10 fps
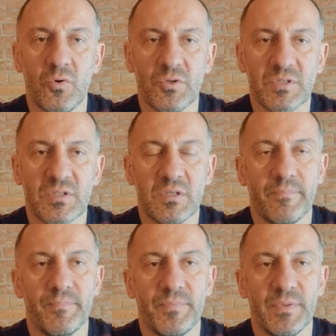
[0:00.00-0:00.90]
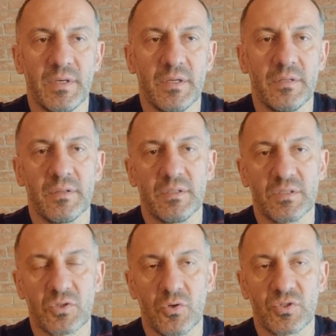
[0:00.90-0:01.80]
cost than
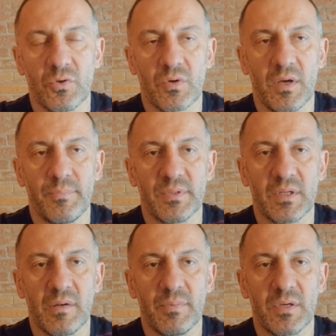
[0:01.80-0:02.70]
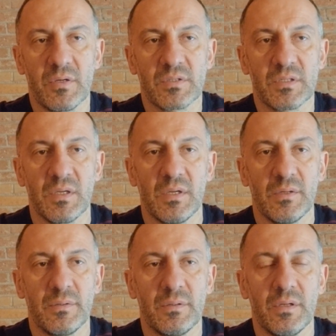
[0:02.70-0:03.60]
this cost of capital. Because
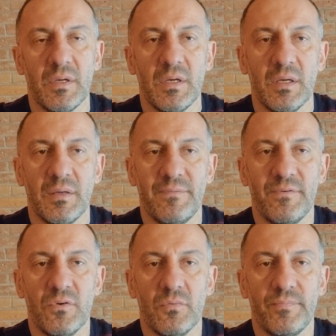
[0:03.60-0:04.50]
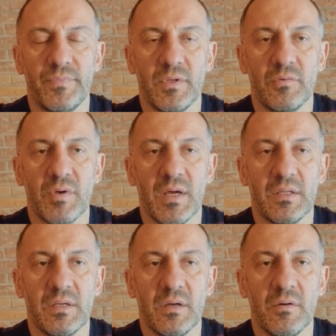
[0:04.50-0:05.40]
if you
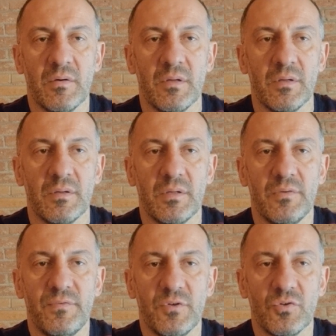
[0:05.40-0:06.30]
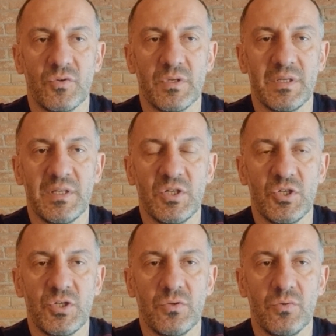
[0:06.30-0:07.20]
right now, if you
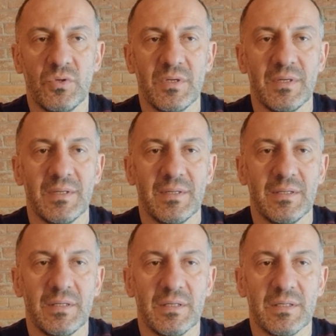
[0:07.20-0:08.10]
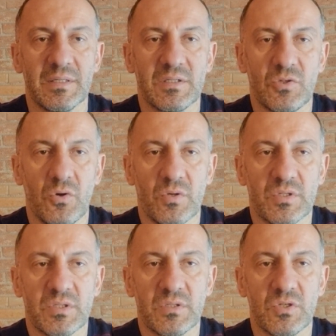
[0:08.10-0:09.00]
issue
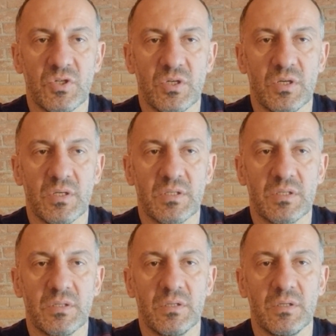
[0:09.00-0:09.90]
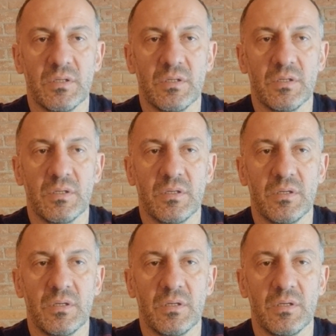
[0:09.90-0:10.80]
stocks, shares,
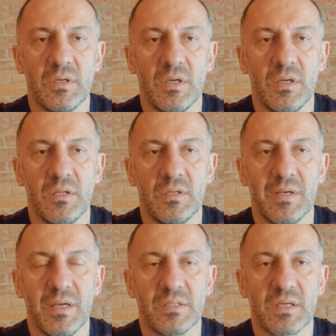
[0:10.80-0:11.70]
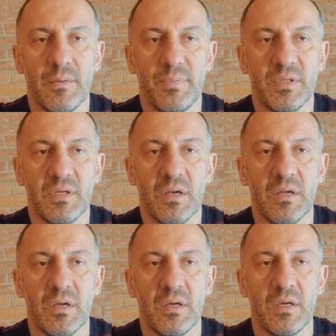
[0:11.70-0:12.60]
and raise capital,
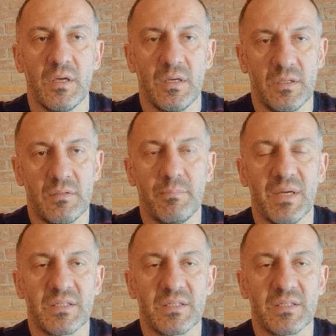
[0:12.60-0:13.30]
it